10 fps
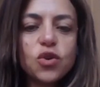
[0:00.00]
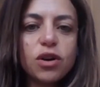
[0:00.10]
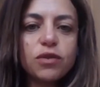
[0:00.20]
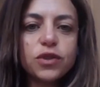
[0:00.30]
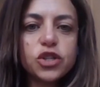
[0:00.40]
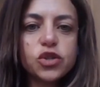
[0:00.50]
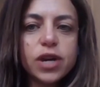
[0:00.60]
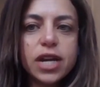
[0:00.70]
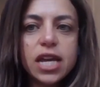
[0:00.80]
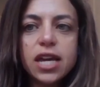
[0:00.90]
thank you all
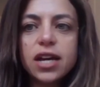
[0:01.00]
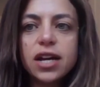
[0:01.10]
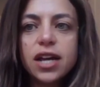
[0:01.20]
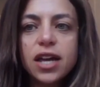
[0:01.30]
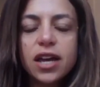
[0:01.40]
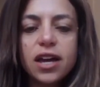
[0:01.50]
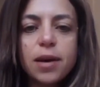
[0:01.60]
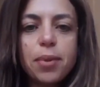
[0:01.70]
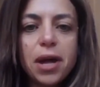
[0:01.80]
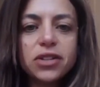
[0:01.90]
for joining.
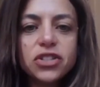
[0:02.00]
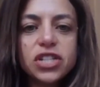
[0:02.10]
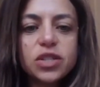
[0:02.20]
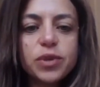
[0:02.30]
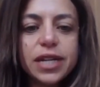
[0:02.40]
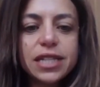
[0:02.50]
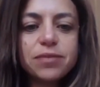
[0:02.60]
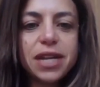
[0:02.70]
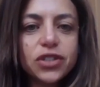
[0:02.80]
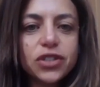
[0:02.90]
Apologies that
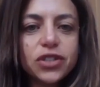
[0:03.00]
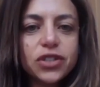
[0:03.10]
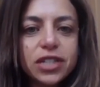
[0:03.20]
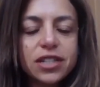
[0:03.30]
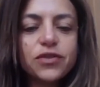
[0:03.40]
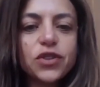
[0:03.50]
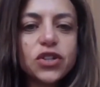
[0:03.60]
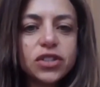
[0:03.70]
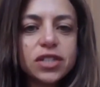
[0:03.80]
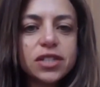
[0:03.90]
we had some technical
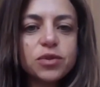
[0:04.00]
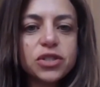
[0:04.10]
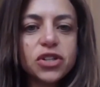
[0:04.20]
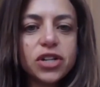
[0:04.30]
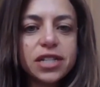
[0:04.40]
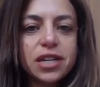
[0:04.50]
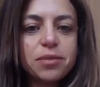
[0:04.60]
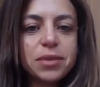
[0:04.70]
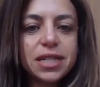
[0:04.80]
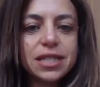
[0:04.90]
difficulties and we're
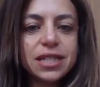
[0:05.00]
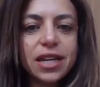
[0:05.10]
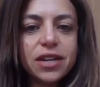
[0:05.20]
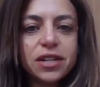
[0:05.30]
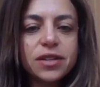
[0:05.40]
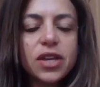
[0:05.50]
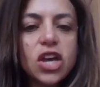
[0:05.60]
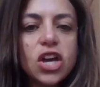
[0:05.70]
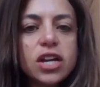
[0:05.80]
starting 10 minutes late.